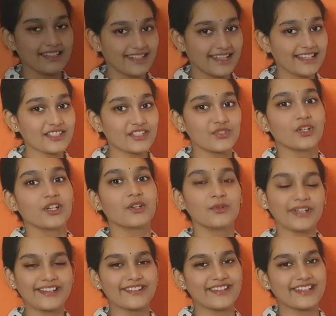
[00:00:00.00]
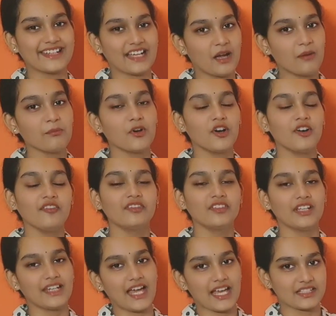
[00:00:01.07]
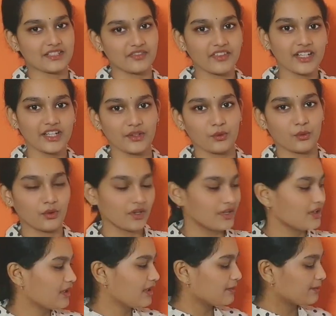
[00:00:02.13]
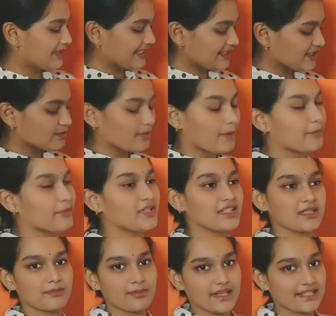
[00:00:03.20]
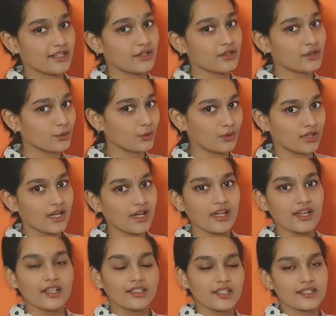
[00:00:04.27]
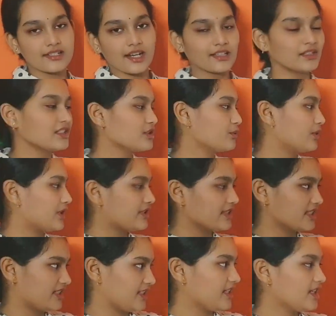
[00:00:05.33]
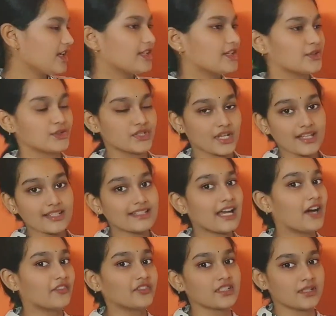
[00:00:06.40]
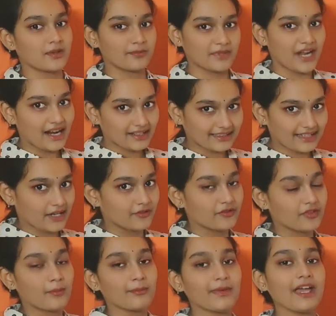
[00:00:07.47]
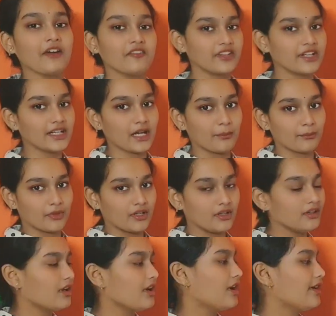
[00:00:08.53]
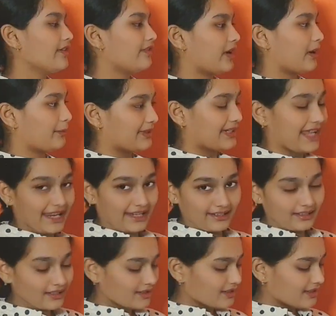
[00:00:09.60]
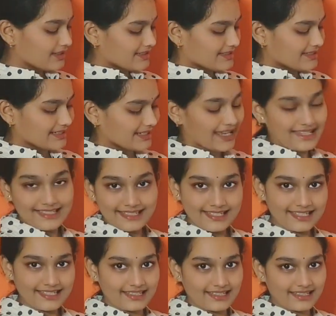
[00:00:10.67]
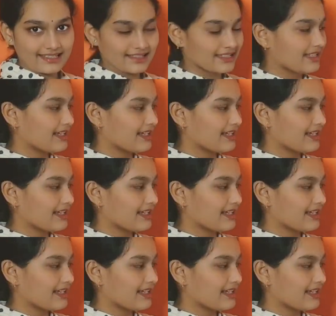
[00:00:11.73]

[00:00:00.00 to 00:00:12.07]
Let's do a quick recap of the last video. Please remember this basic rule. There's nothing to it really. We just have to subtract 10 from every number from 10 to 19.